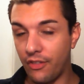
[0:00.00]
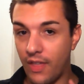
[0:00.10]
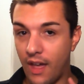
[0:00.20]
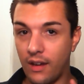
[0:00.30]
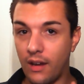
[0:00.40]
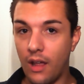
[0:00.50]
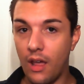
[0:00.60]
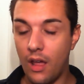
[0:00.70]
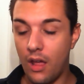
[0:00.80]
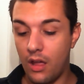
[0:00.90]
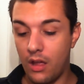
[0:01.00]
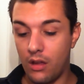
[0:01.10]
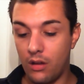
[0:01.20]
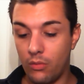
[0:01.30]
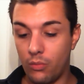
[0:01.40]
then
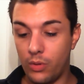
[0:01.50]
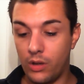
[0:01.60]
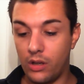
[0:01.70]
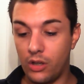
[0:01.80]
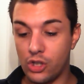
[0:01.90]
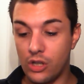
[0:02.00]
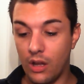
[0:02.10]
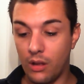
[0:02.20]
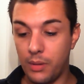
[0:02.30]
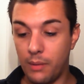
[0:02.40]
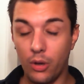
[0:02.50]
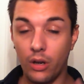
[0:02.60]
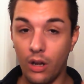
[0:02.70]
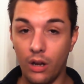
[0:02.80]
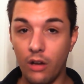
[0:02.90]
we shall be
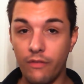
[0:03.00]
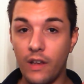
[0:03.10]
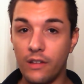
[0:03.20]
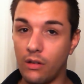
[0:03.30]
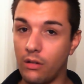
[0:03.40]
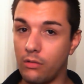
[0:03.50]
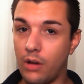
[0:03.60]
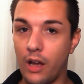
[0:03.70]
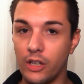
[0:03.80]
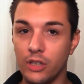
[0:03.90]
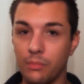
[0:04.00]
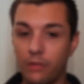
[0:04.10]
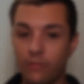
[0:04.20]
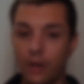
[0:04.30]
putting it on our face, so I shall be